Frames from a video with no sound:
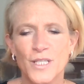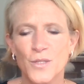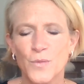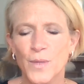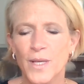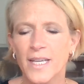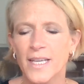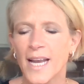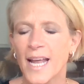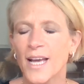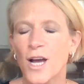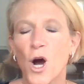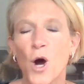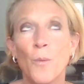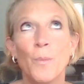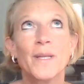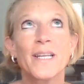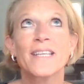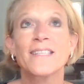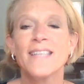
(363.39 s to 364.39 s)
this week, and I
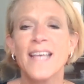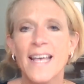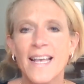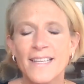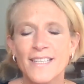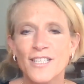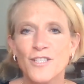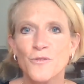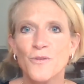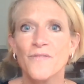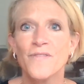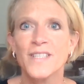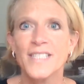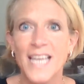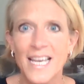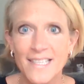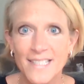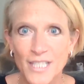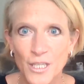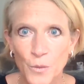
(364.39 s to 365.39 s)
hope it has handed you a
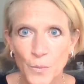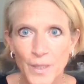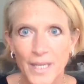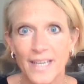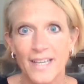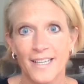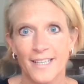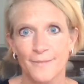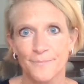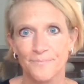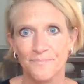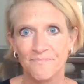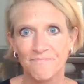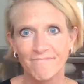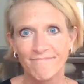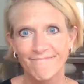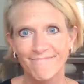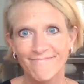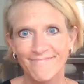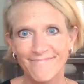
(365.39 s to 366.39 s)
fantastic week.
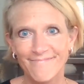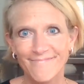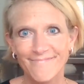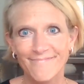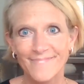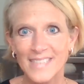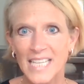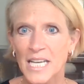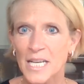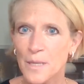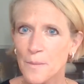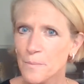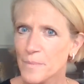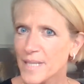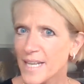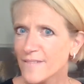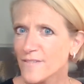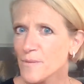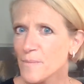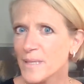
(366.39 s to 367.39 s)

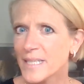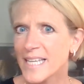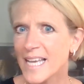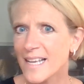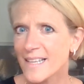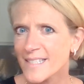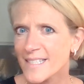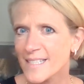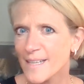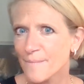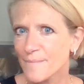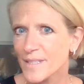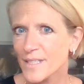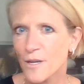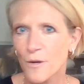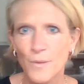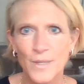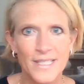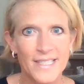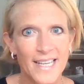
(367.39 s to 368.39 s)
But everybody has something
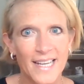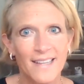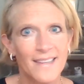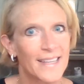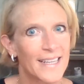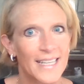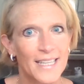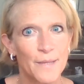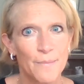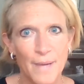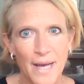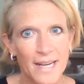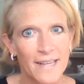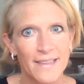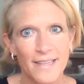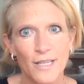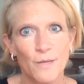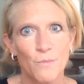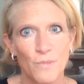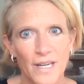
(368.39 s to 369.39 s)
always niggling at the back
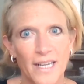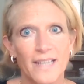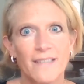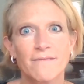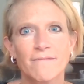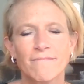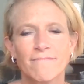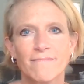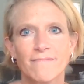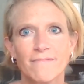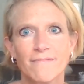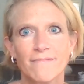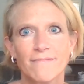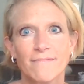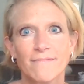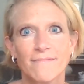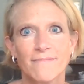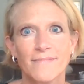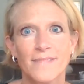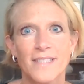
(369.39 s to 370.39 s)
of their brain,
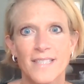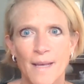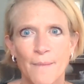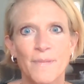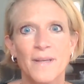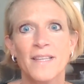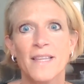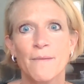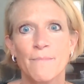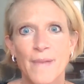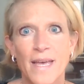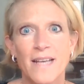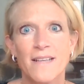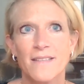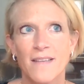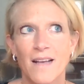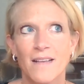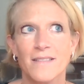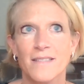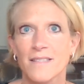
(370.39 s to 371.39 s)
something that
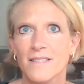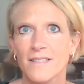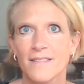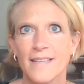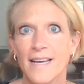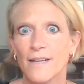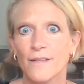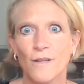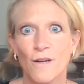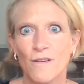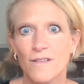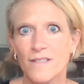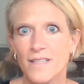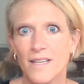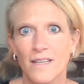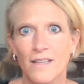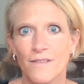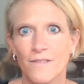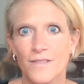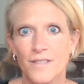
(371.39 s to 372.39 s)
makes us doubt
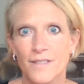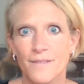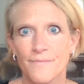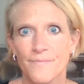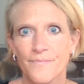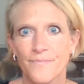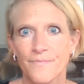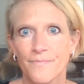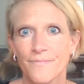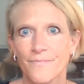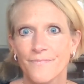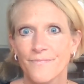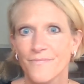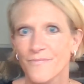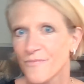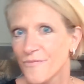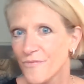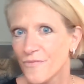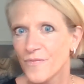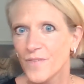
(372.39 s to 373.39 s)
ourselves,
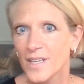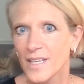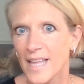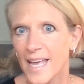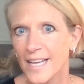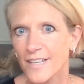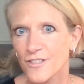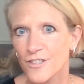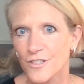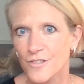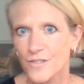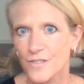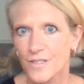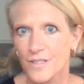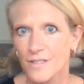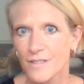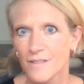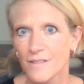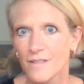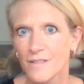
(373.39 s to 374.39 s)
feel
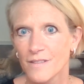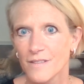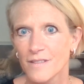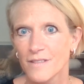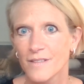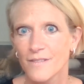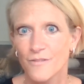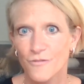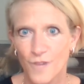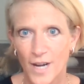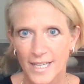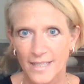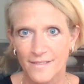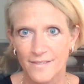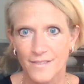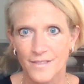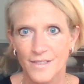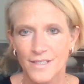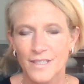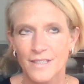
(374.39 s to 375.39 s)
anxious,
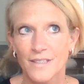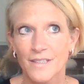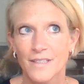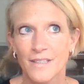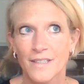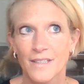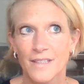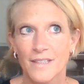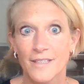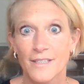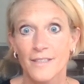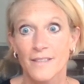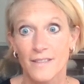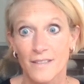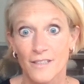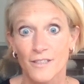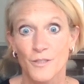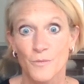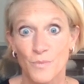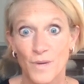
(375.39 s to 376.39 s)
frightened,
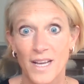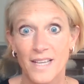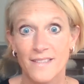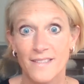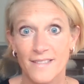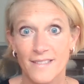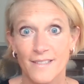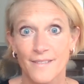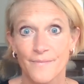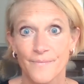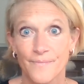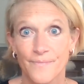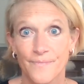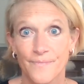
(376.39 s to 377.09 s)
a little depressed.